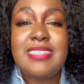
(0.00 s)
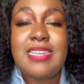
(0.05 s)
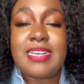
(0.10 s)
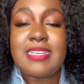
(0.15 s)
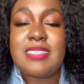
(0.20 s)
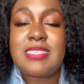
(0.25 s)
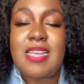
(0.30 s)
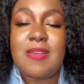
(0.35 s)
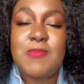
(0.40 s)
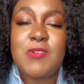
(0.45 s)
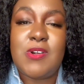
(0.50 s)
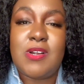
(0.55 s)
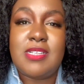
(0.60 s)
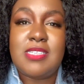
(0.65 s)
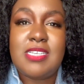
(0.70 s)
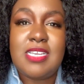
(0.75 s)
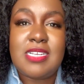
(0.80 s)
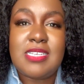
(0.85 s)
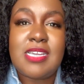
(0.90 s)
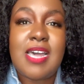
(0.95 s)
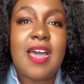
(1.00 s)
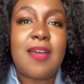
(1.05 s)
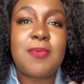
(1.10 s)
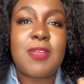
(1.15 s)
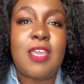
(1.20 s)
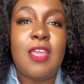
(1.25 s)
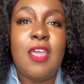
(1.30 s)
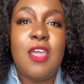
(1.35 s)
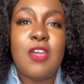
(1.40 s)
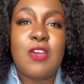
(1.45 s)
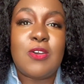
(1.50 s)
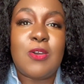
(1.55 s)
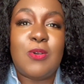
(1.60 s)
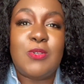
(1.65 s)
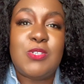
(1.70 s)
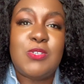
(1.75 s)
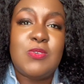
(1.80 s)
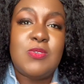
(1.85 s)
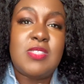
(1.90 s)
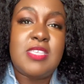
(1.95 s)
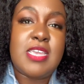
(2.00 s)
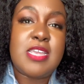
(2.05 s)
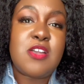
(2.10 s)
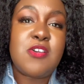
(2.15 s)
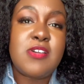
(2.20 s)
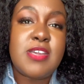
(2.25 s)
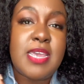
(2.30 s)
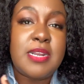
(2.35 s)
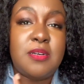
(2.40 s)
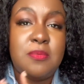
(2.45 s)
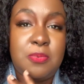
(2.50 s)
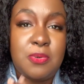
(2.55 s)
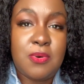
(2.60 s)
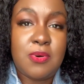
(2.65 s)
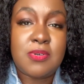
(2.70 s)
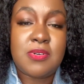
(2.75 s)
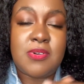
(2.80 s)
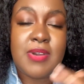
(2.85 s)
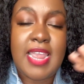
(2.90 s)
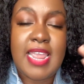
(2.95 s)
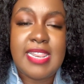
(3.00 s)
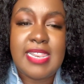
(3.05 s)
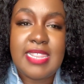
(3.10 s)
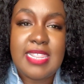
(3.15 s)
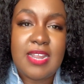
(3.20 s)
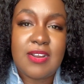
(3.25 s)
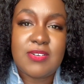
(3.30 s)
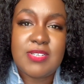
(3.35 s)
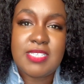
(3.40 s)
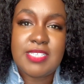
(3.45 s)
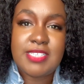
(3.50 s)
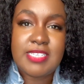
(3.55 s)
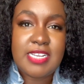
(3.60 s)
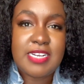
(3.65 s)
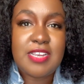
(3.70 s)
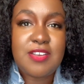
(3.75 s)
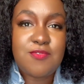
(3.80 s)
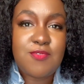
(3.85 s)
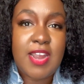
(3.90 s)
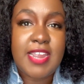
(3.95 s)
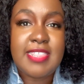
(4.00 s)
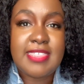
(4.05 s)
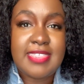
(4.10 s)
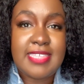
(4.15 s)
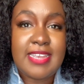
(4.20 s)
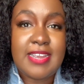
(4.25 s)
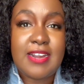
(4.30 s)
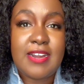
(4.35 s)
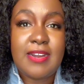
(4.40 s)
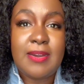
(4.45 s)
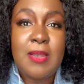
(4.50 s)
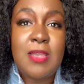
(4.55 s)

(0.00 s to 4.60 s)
Next time you're on TikTok, go to the creator portal and they're sitting right there.